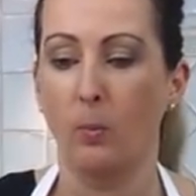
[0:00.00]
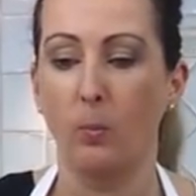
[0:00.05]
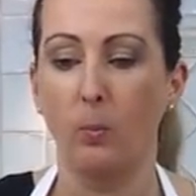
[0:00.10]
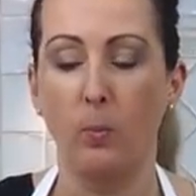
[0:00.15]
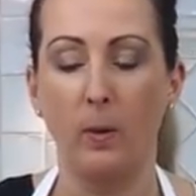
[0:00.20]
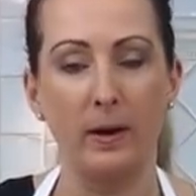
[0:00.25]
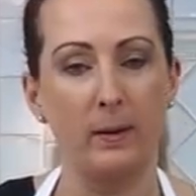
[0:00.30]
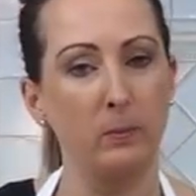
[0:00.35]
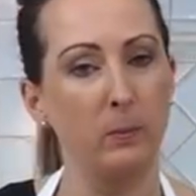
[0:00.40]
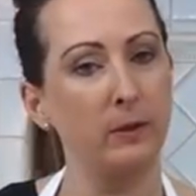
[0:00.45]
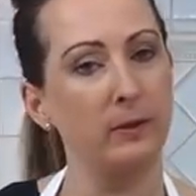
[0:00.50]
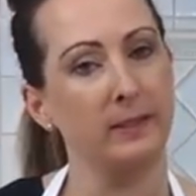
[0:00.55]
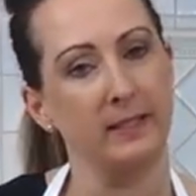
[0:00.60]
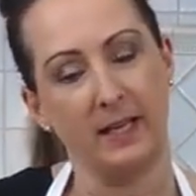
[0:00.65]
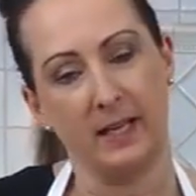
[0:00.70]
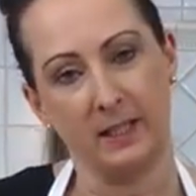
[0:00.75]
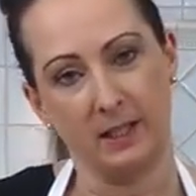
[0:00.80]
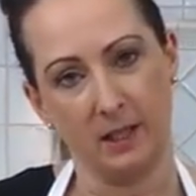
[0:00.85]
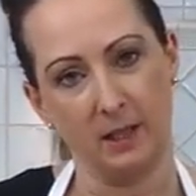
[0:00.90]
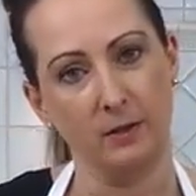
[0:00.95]
When we're
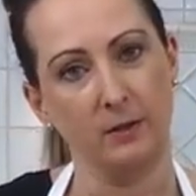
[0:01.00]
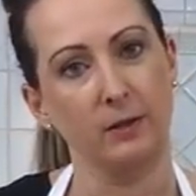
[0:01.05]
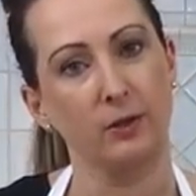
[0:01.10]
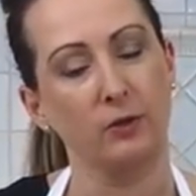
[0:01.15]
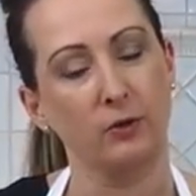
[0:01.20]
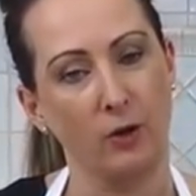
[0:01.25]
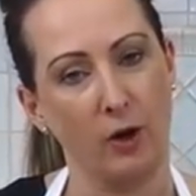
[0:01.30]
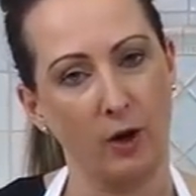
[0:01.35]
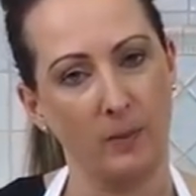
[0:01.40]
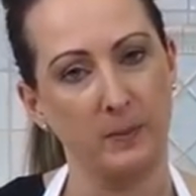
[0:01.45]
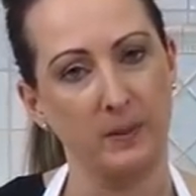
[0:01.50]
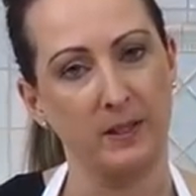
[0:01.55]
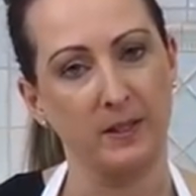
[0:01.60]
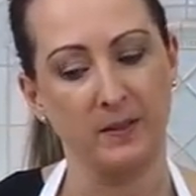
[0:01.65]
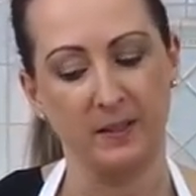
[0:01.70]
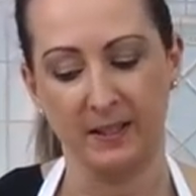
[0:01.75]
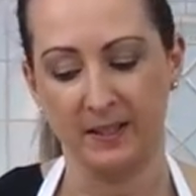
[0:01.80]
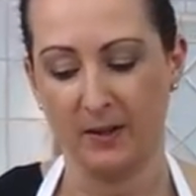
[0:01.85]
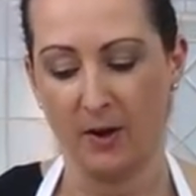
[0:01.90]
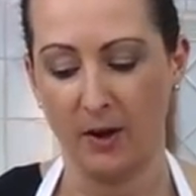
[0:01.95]
attaching the stripes to
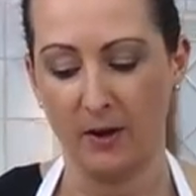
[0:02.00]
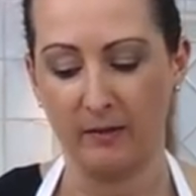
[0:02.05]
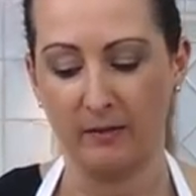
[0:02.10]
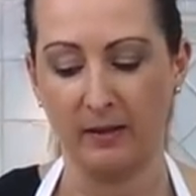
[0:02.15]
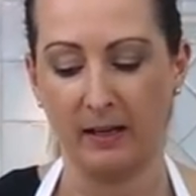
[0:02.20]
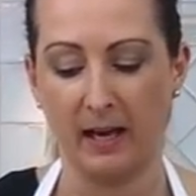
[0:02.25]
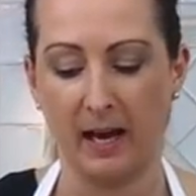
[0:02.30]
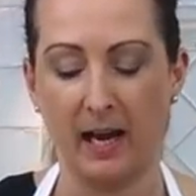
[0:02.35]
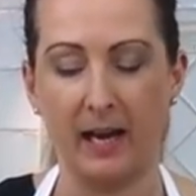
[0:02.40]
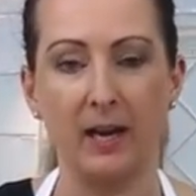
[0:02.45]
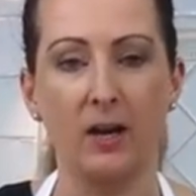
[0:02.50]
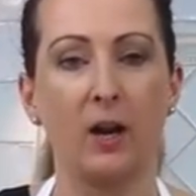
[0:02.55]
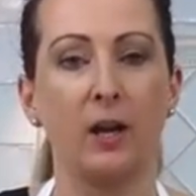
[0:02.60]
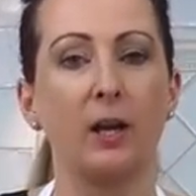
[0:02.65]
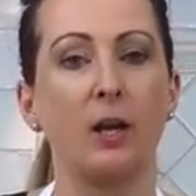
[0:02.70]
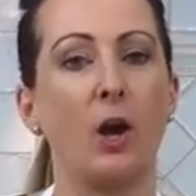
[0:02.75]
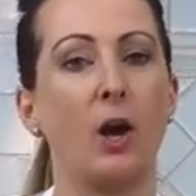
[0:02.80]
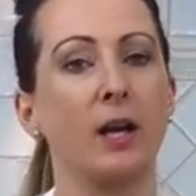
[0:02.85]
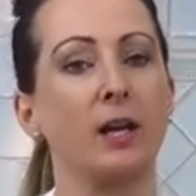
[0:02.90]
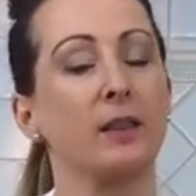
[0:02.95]
the side of the cake, I
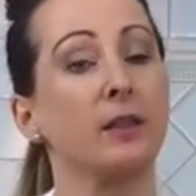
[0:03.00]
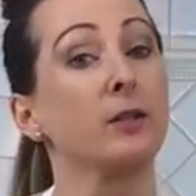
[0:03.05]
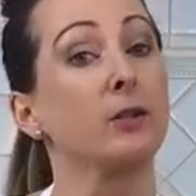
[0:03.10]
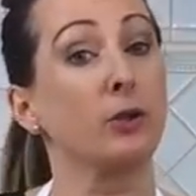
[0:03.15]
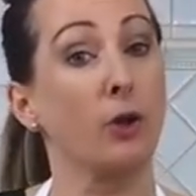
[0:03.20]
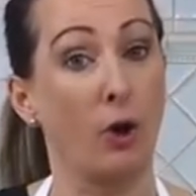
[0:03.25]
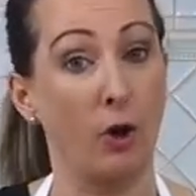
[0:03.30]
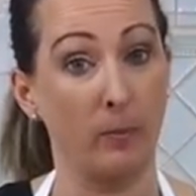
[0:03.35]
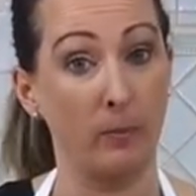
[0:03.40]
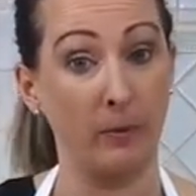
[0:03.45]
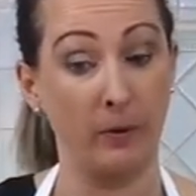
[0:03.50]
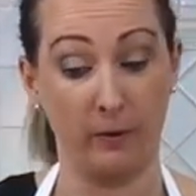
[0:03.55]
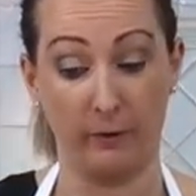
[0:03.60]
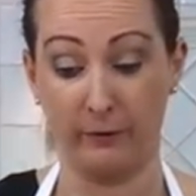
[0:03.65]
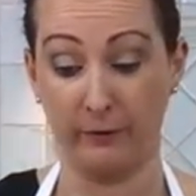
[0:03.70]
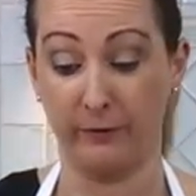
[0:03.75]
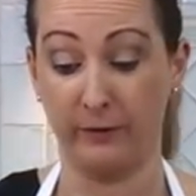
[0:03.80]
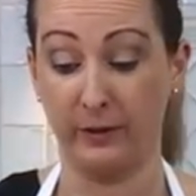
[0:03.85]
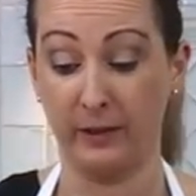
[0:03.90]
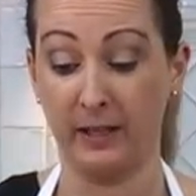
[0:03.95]
like the top
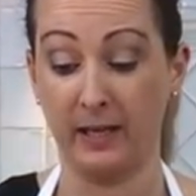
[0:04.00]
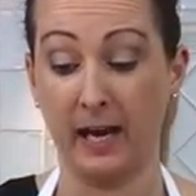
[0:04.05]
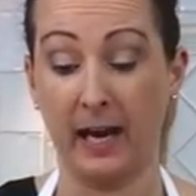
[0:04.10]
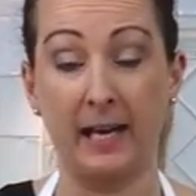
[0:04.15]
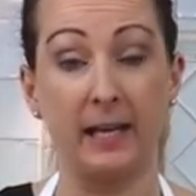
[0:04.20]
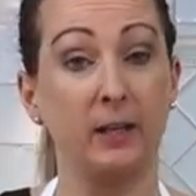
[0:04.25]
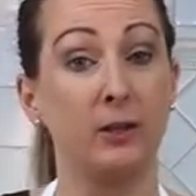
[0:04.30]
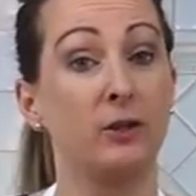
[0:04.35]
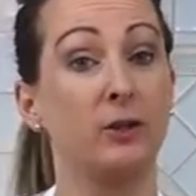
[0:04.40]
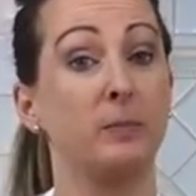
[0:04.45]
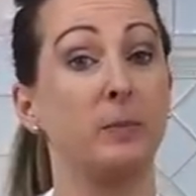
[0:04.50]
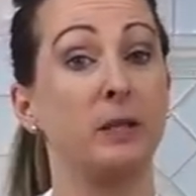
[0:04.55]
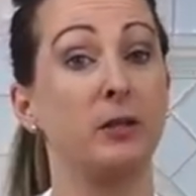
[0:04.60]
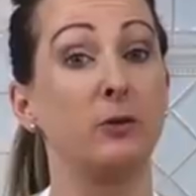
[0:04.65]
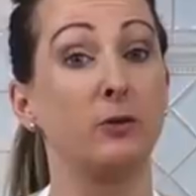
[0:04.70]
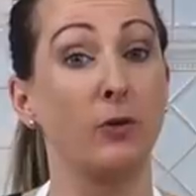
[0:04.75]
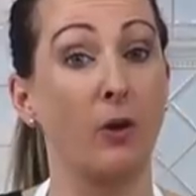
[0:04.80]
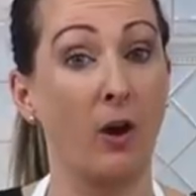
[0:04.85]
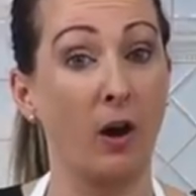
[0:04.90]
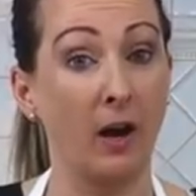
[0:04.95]
of the cake to be
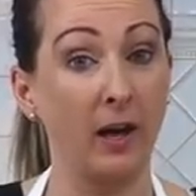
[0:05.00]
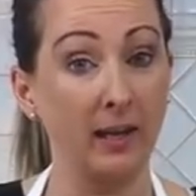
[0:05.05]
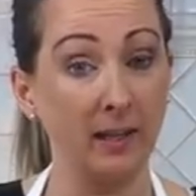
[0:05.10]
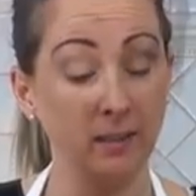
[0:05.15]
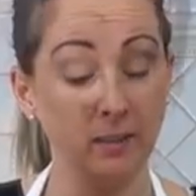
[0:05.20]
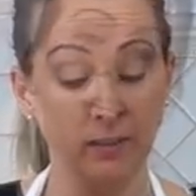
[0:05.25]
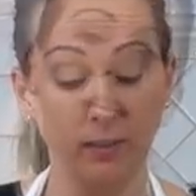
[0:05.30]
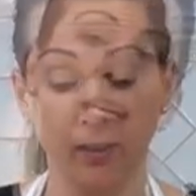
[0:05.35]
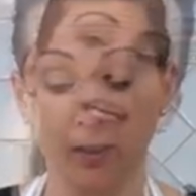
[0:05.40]
dry.